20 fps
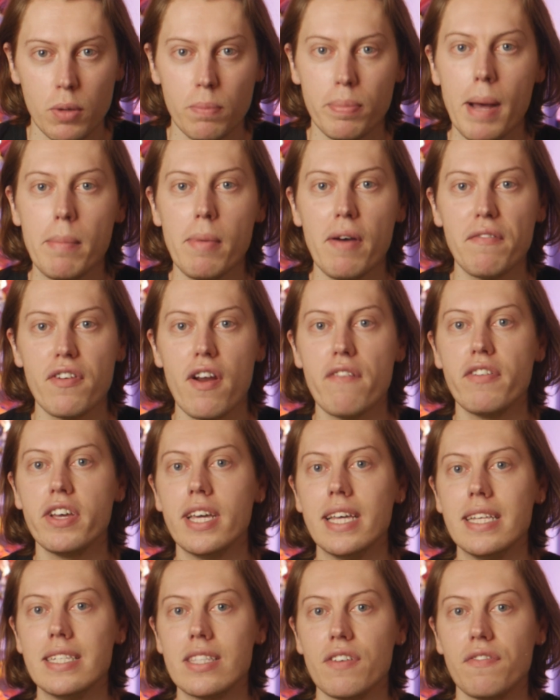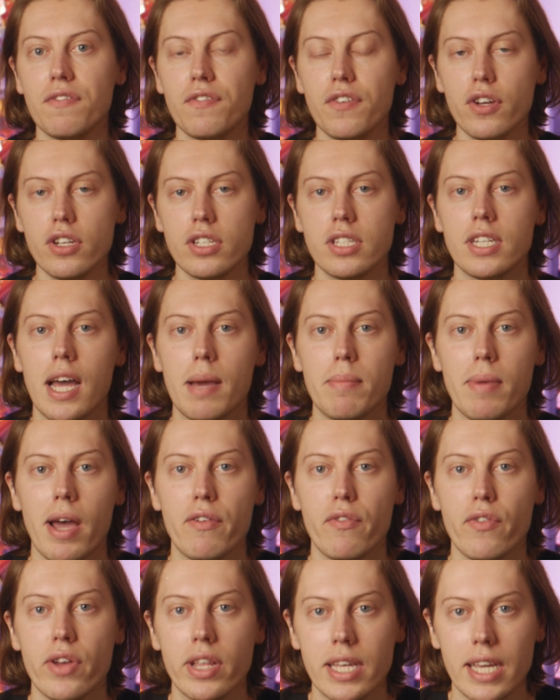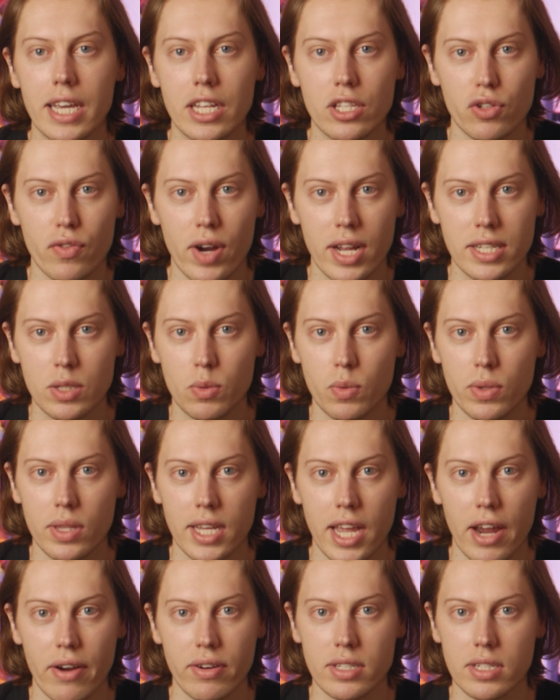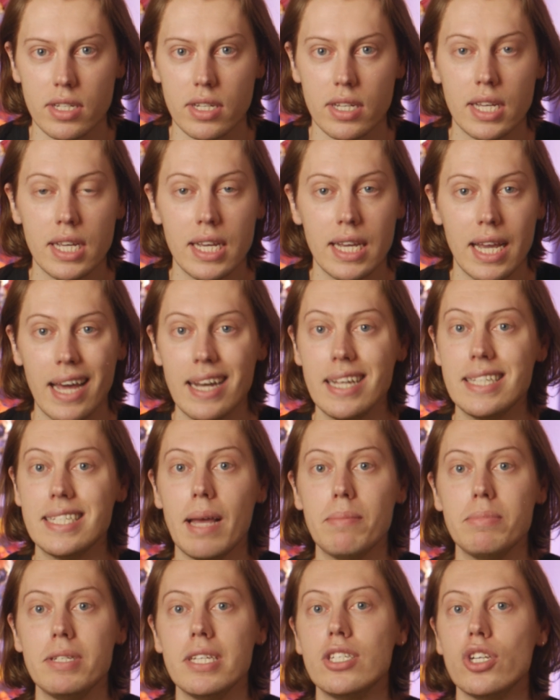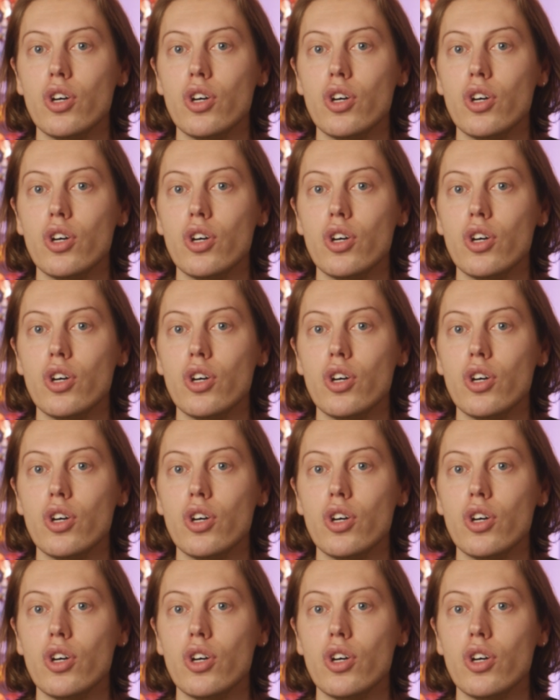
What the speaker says: Batman Forever is the first time I really interacted with the character, and attempted to